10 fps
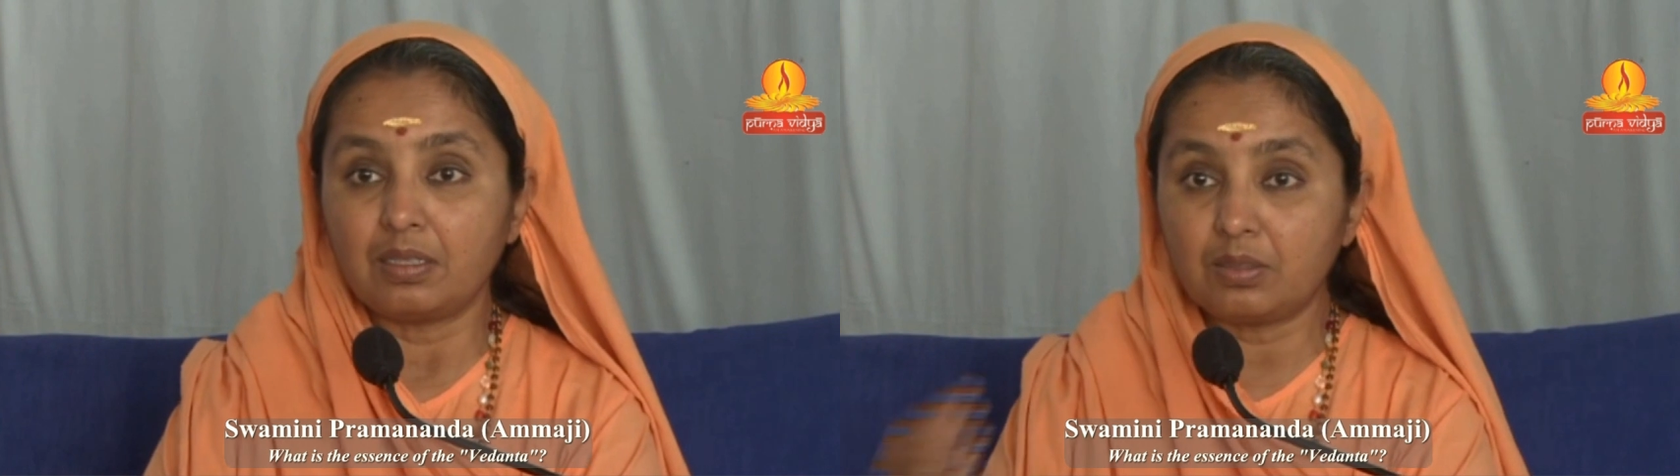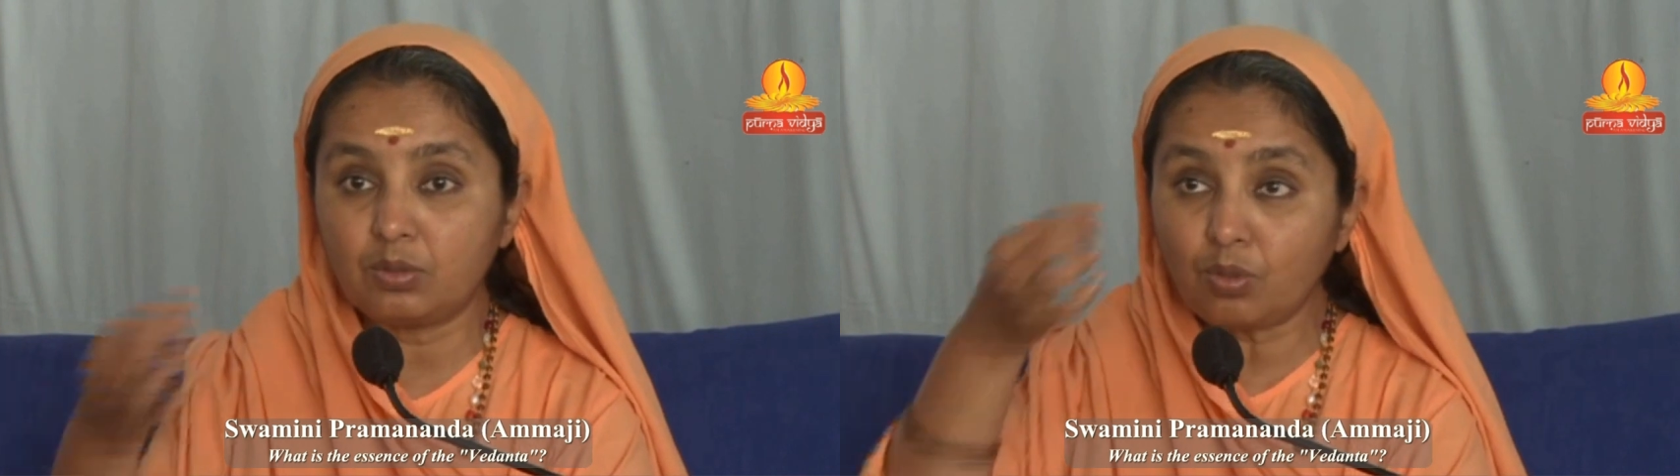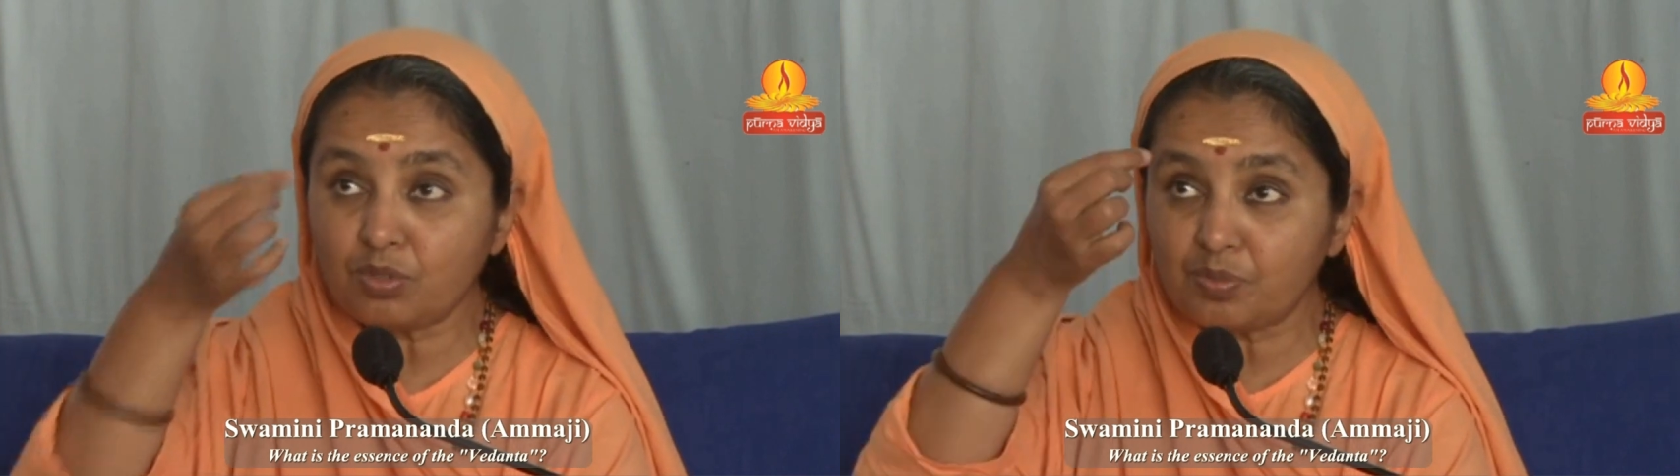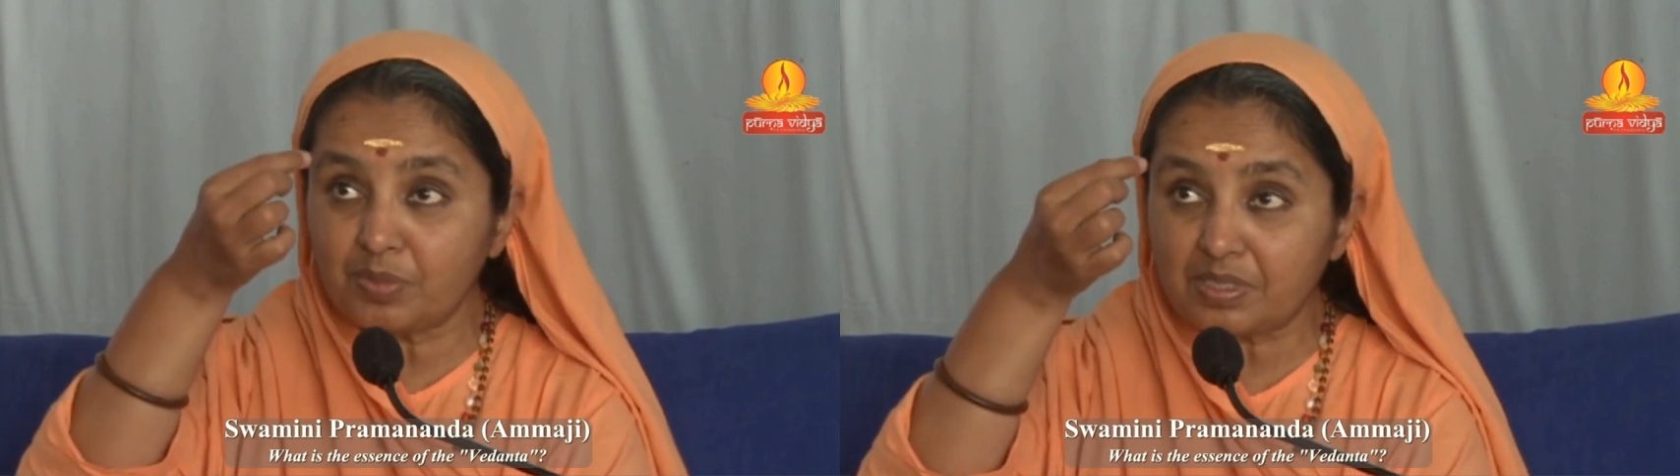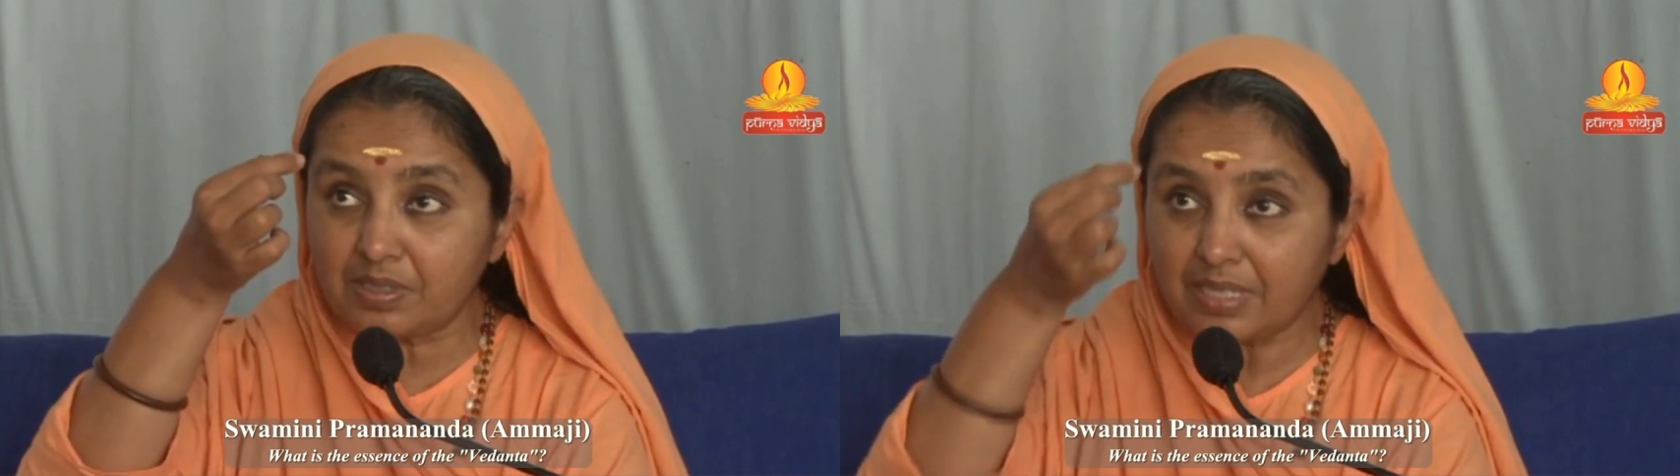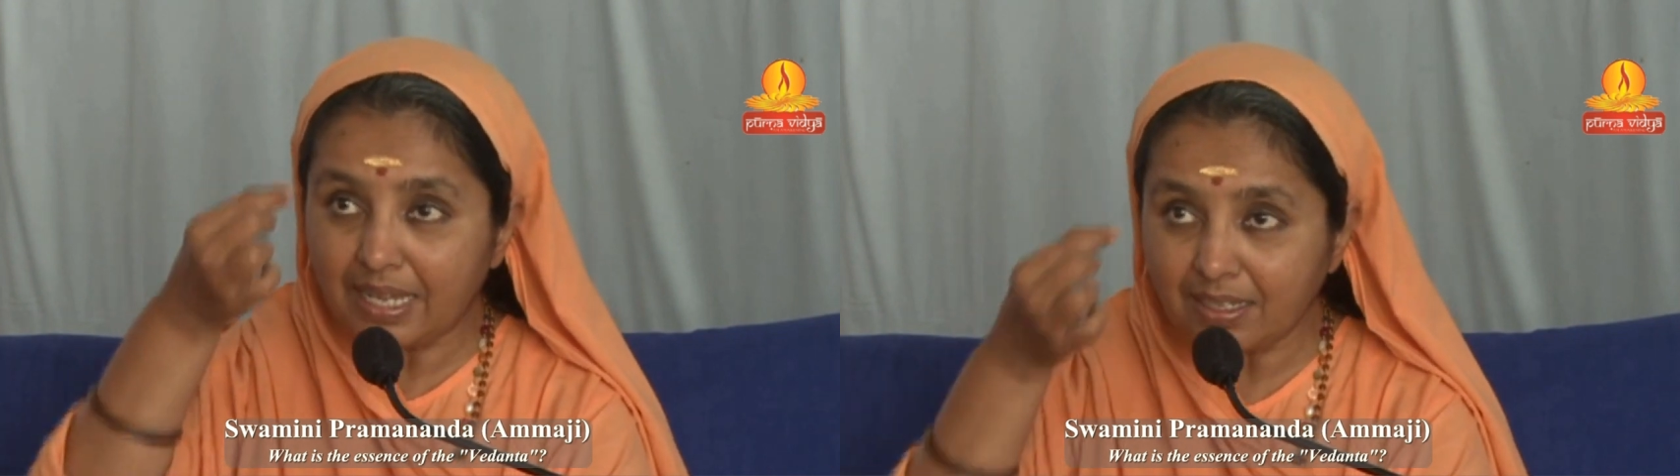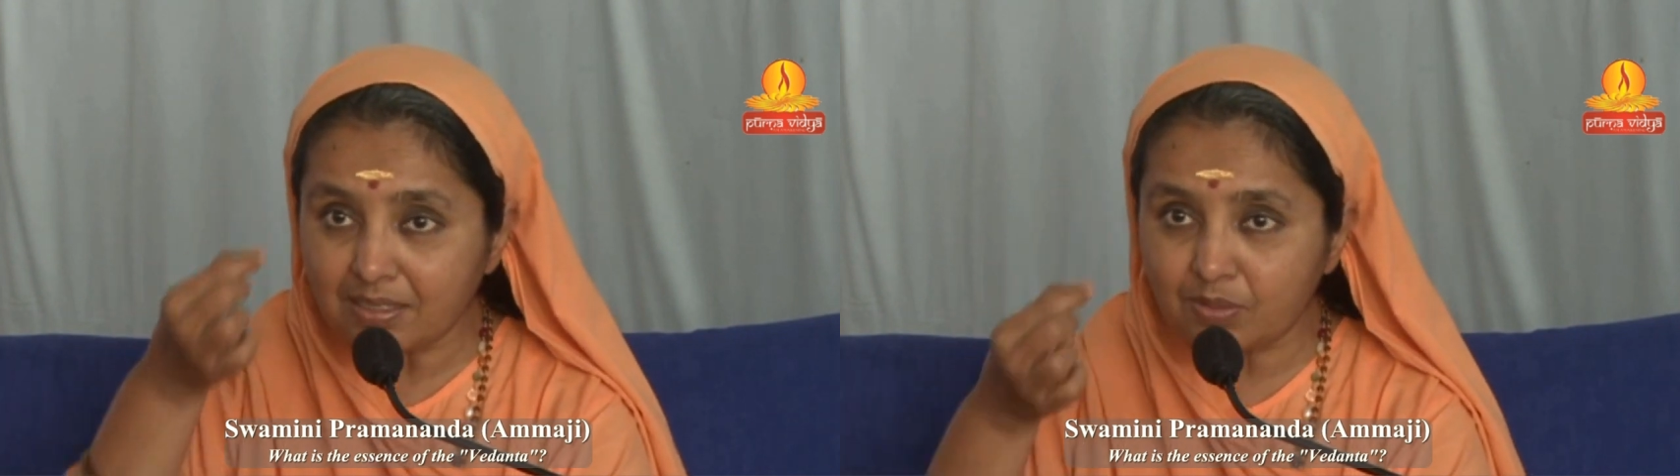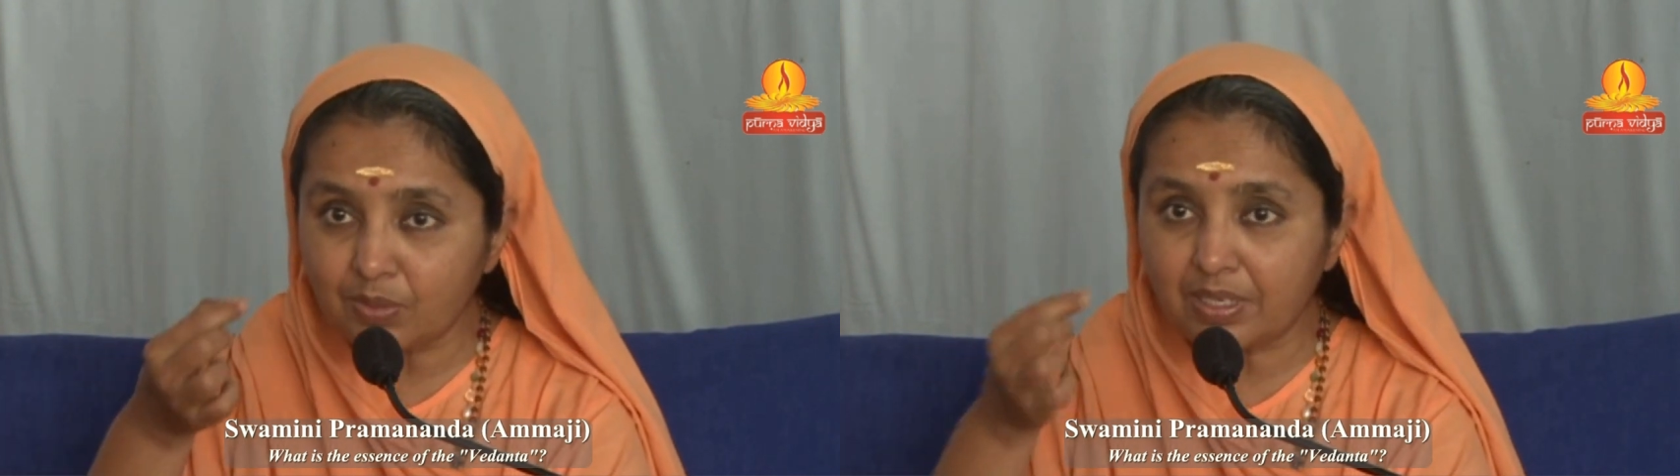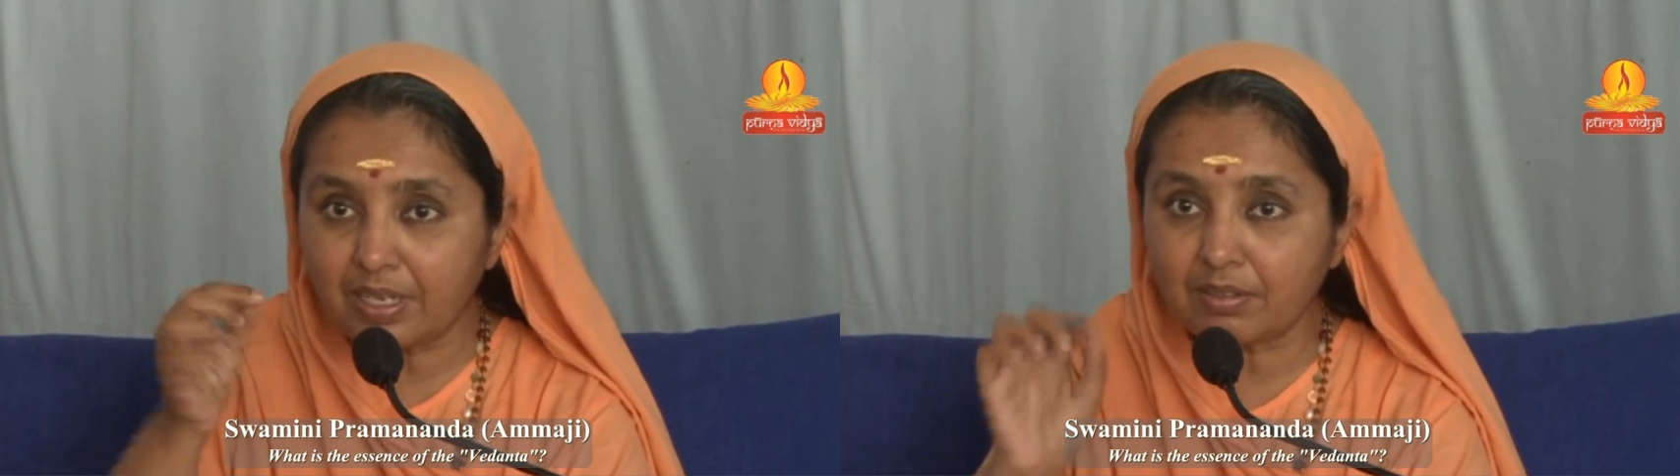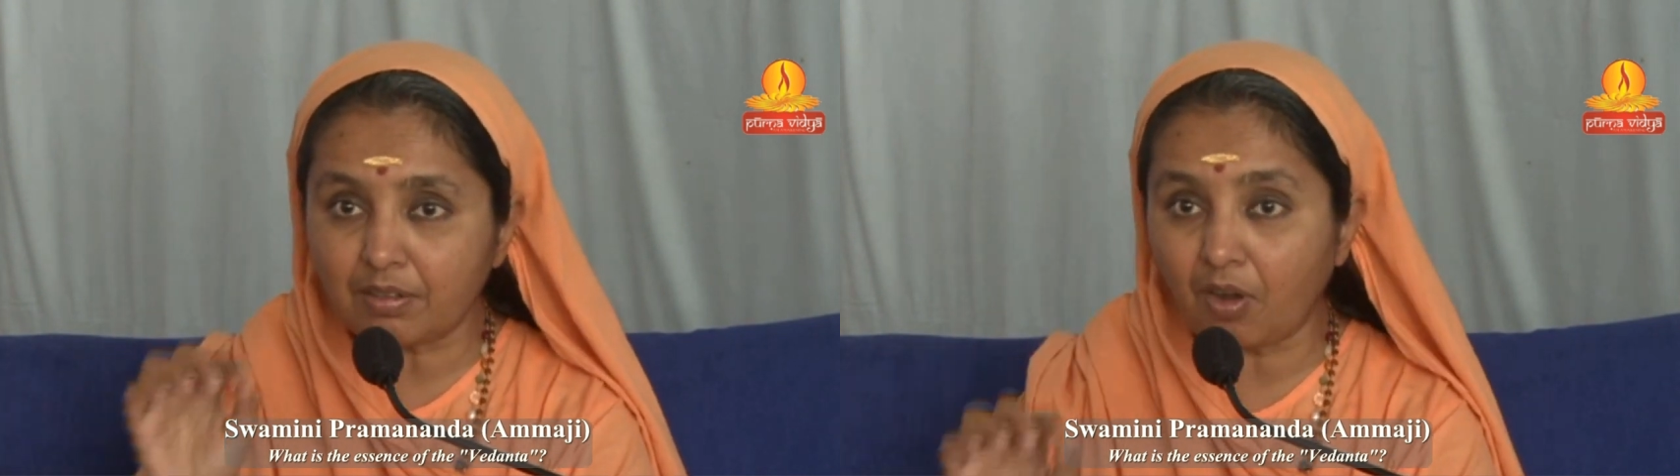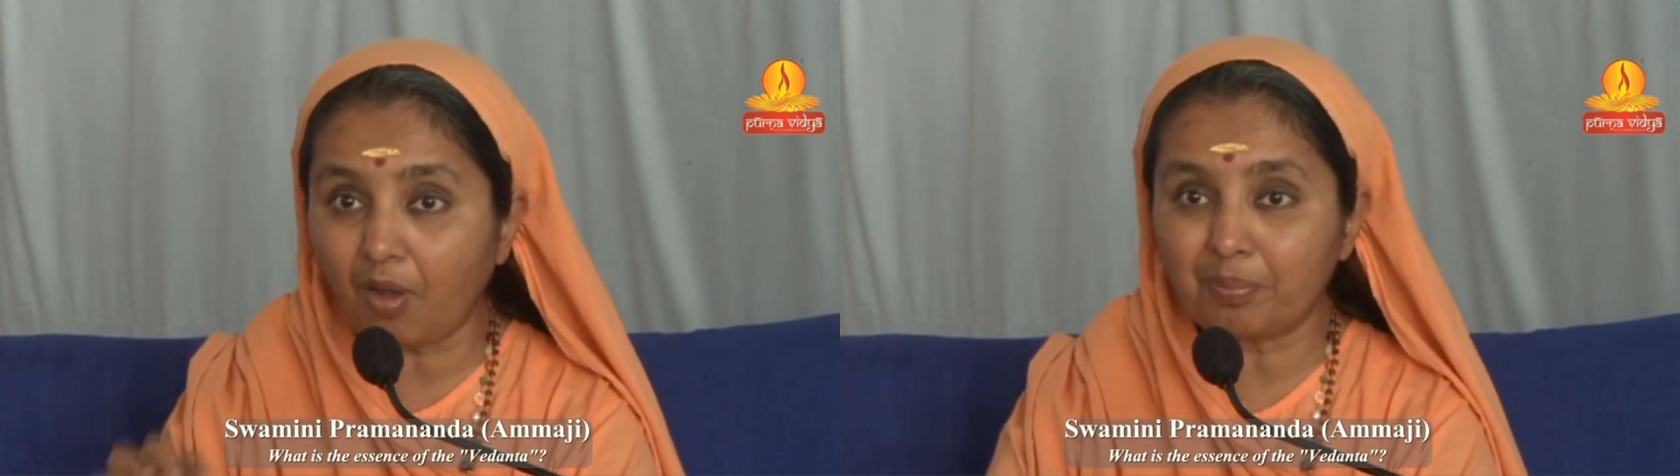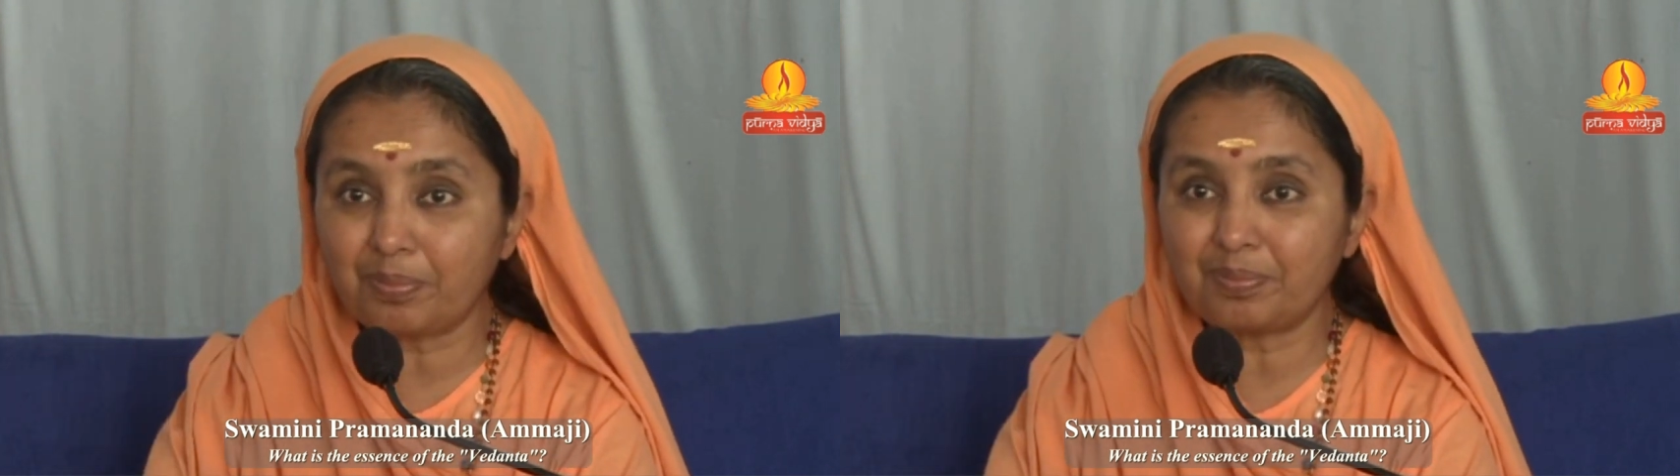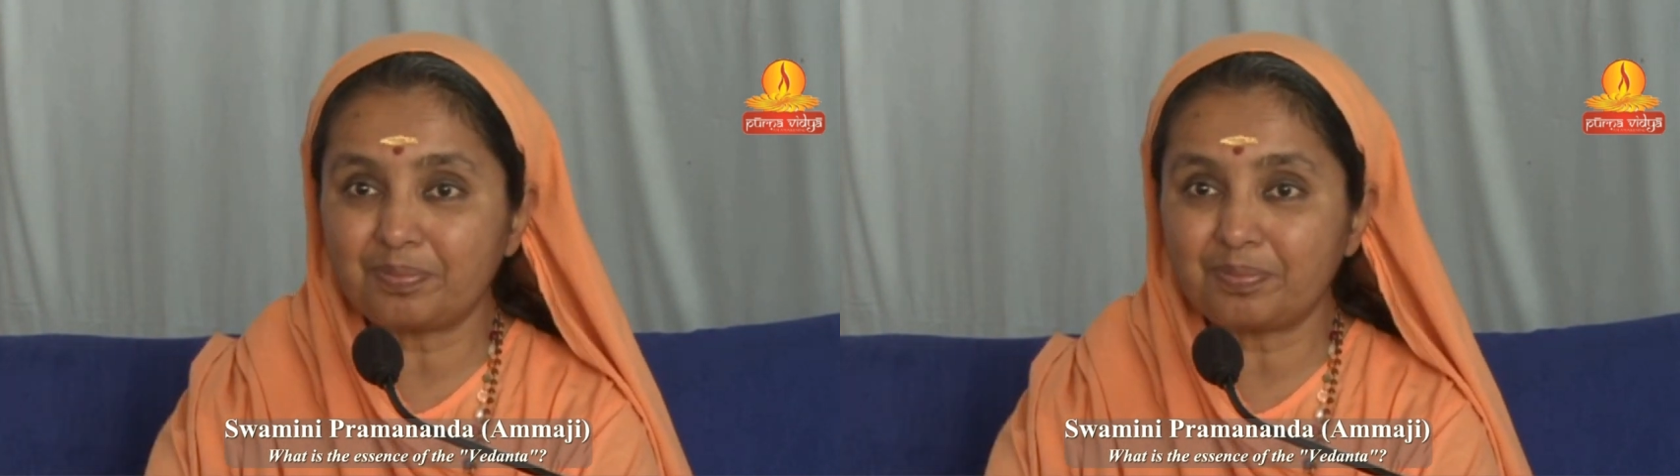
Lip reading: Those mistakes we can drop